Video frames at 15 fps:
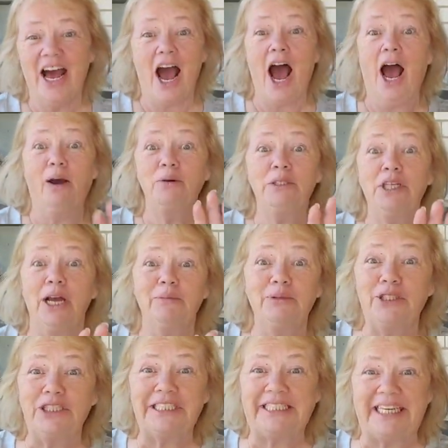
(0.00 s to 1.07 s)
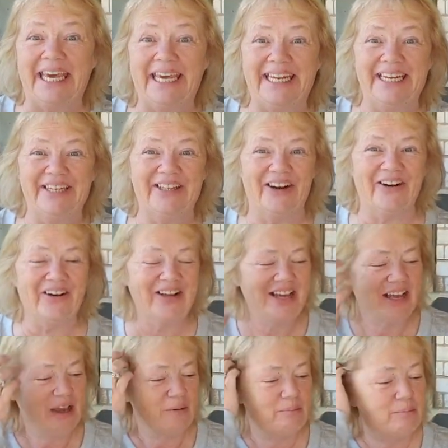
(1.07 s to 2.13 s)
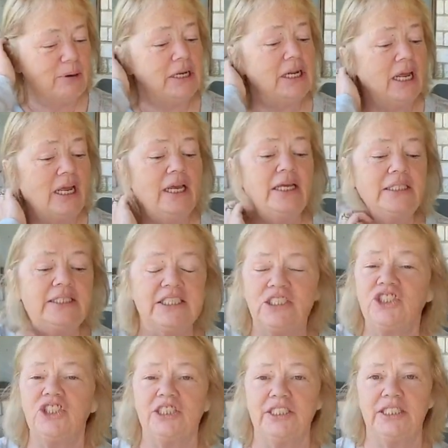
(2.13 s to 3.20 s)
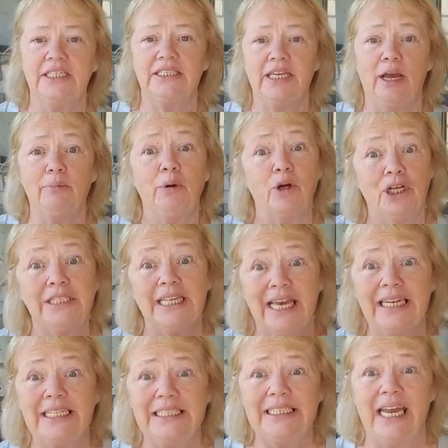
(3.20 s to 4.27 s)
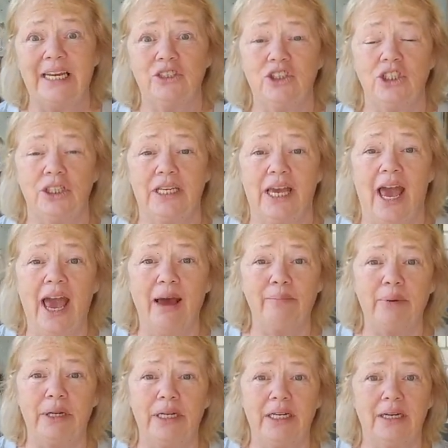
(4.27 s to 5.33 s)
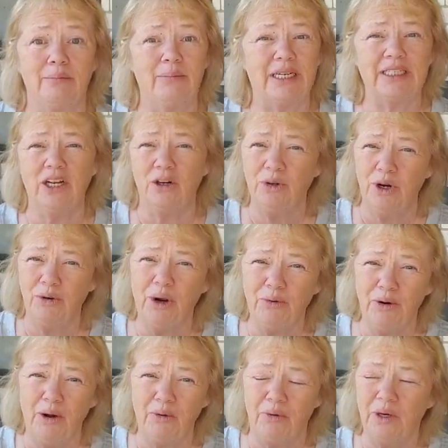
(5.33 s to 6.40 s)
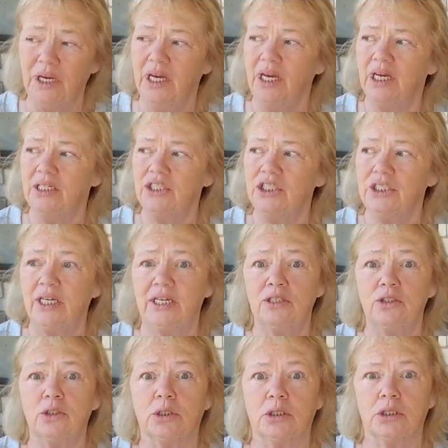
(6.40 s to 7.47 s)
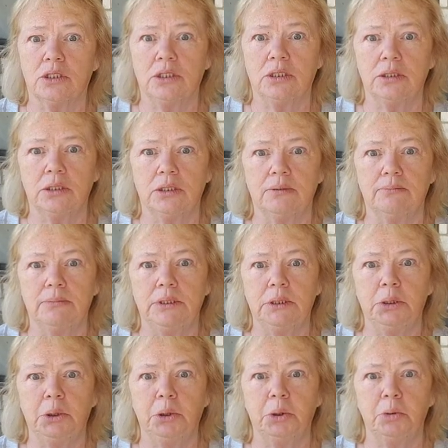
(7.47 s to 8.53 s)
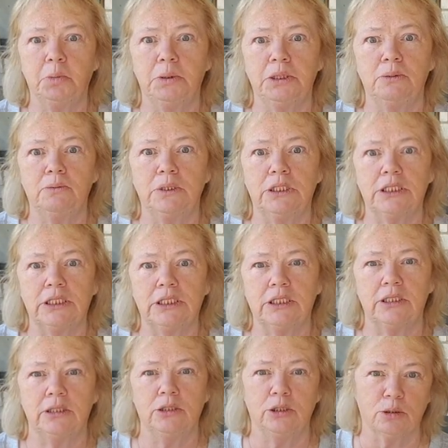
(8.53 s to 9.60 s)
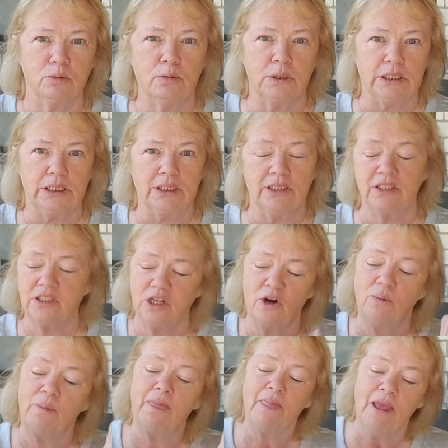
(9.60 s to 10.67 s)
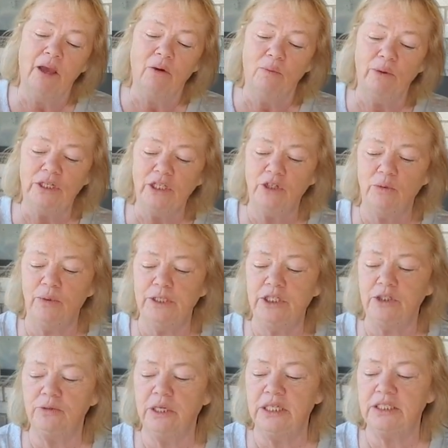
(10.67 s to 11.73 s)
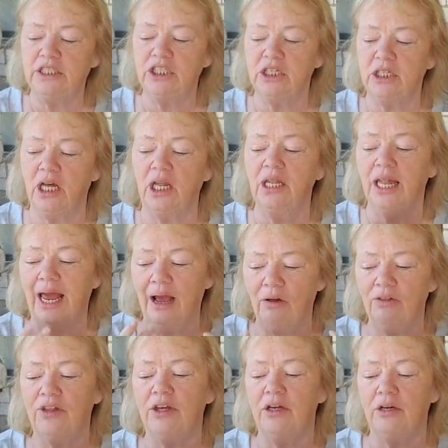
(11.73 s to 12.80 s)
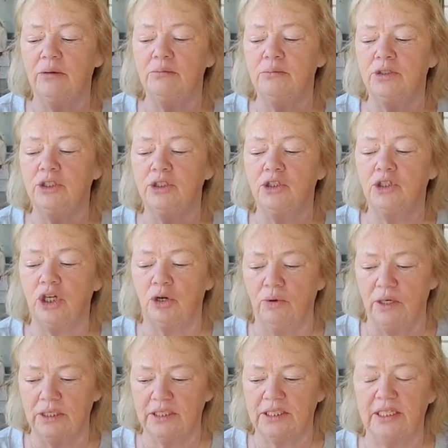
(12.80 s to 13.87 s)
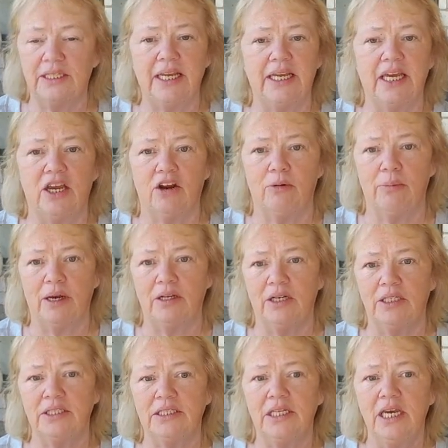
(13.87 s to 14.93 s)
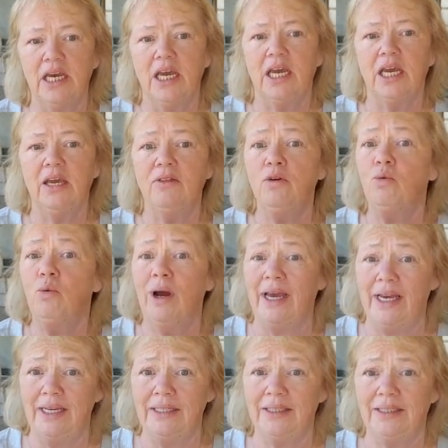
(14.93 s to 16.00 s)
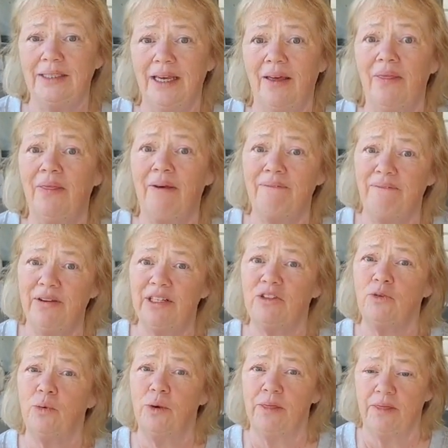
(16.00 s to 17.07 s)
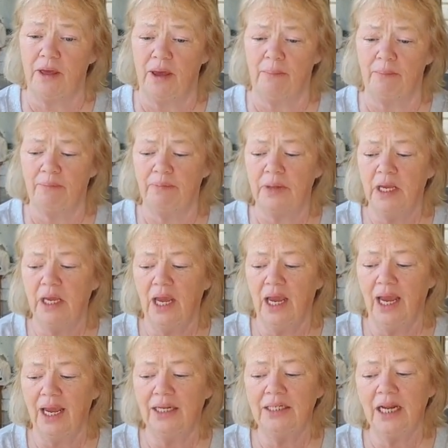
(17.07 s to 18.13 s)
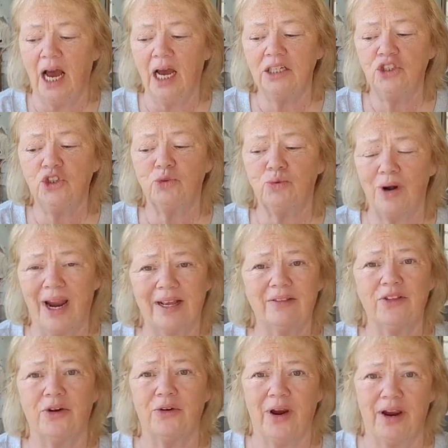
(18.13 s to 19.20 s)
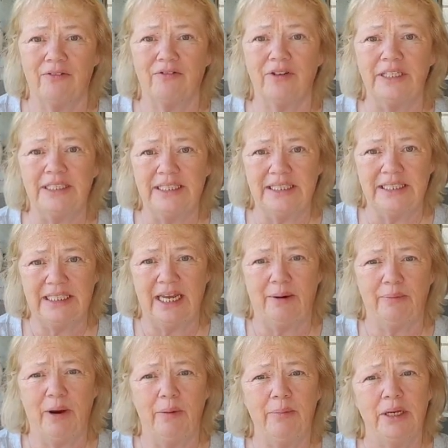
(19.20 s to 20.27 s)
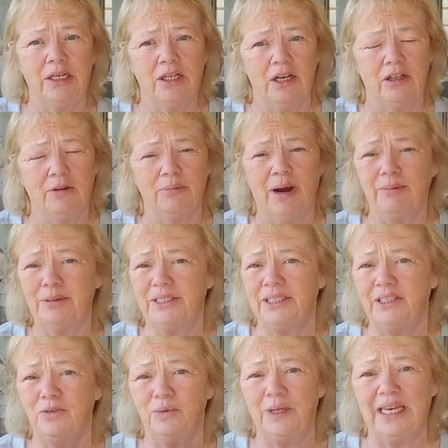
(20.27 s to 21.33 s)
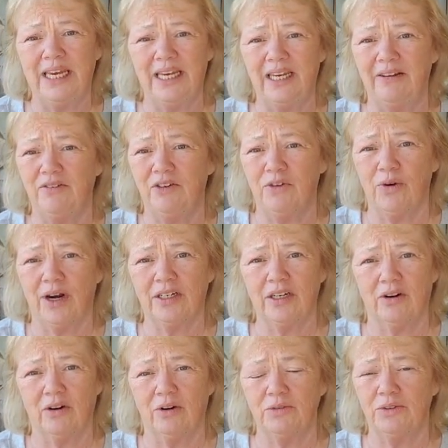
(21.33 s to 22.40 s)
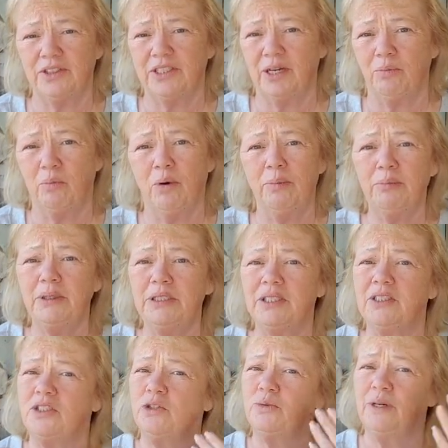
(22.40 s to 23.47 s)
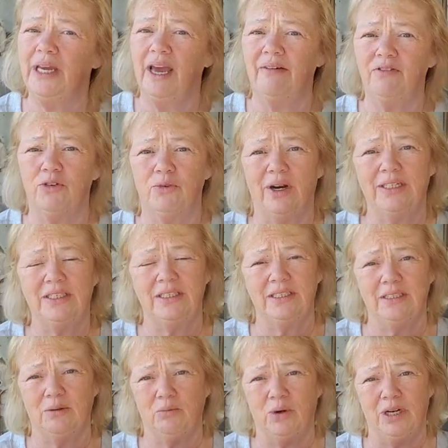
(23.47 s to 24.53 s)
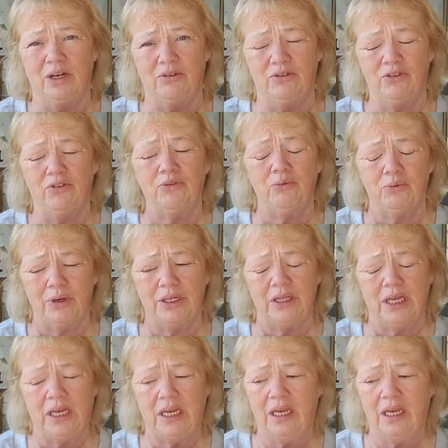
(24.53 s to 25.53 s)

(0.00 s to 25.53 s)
I'm just kidding, y'all. But it's just an example, because that has actually happened, and I'm like, no. And she's like, Dre, let me do it when I can do it. Yeah. So we do need to allow them to show us that they care about us in the ways that fits with them, and not direct their every step. I mean, y'all, the Bible says we can't even direct our own step. What business do we have directing someone else's, really?